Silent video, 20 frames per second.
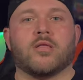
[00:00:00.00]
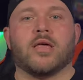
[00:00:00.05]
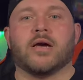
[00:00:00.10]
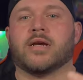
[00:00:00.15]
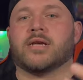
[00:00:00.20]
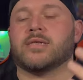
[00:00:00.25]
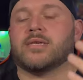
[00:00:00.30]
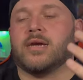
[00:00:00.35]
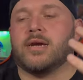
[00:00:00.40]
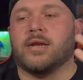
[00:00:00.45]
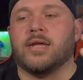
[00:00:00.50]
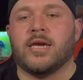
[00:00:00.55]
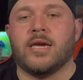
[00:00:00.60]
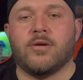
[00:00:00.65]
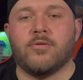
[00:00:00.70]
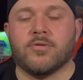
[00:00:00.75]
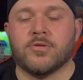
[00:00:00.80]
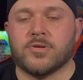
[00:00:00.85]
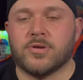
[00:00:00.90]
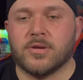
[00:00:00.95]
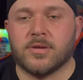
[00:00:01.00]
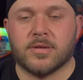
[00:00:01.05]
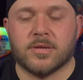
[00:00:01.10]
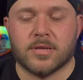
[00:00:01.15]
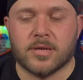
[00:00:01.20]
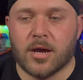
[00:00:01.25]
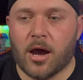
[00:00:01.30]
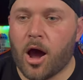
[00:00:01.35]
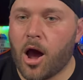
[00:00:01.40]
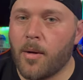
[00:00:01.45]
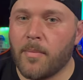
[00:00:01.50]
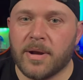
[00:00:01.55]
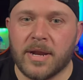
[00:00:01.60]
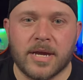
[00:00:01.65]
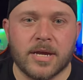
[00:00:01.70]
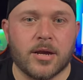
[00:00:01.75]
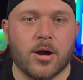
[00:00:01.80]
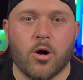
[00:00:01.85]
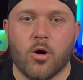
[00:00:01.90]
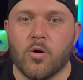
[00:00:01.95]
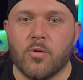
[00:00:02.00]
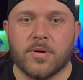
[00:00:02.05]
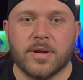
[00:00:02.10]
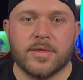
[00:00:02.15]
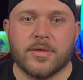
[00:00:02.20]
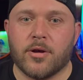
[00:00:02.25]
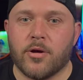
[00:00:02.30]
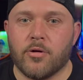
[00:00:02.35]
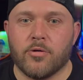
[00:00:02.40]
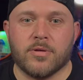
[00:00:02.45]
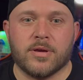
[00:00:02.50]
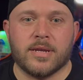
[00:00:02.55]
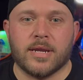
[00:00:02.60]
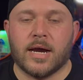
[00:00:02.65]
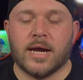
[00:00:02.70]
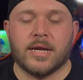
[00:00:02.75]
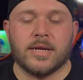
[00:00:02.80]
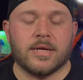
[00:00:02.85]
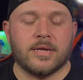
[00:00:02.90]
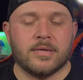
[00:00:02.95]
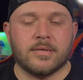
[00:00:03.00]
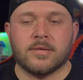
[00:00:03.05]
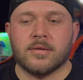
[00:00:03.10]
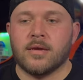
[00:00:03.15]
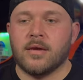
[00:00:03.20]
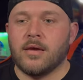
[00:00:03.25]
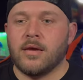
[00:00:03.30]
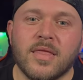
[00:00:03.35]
Like I said, he was just comedy gold in the early 90s.